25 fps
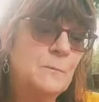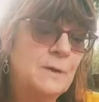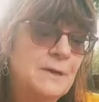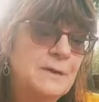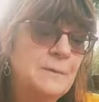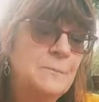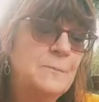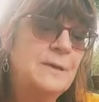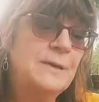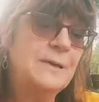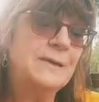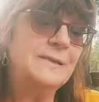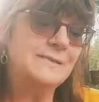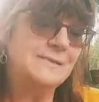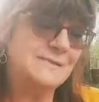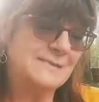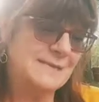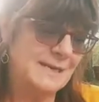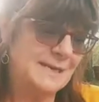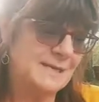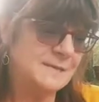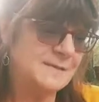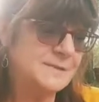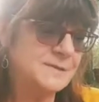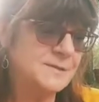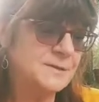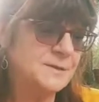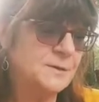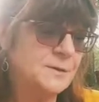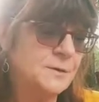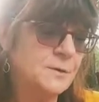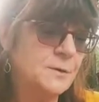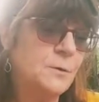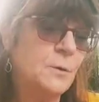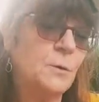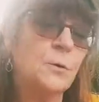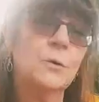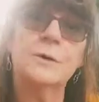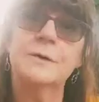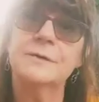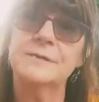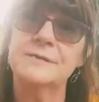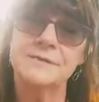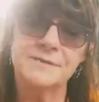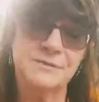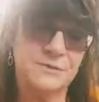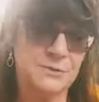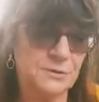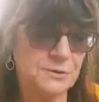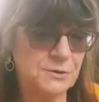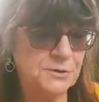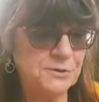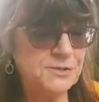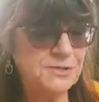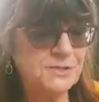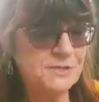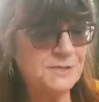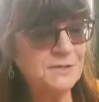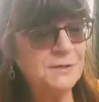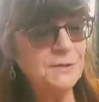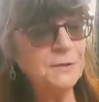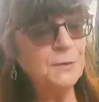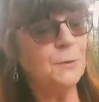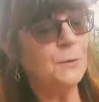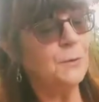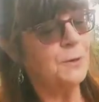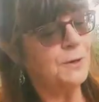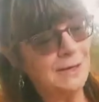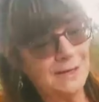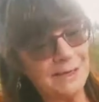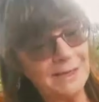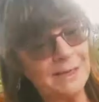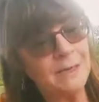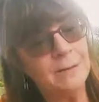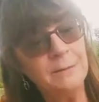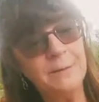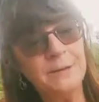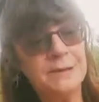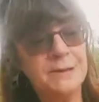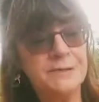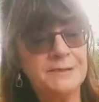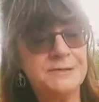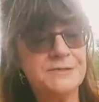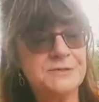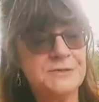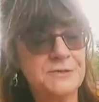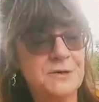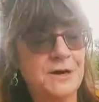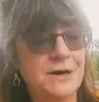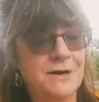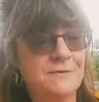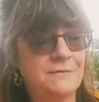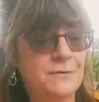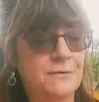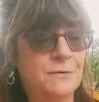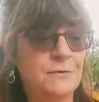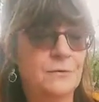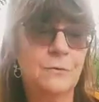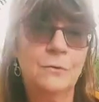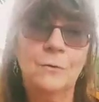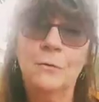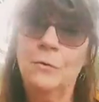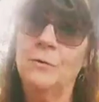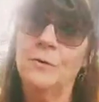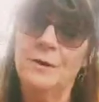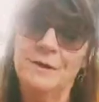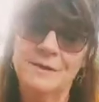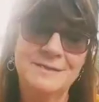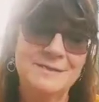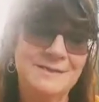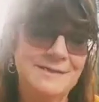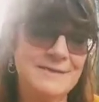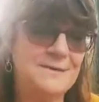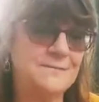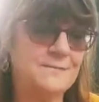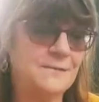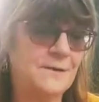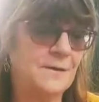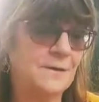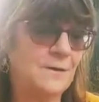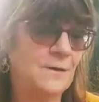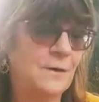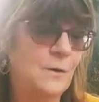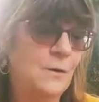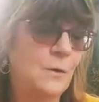want to be a dancer or a surgeon or an ambulance driver or a diva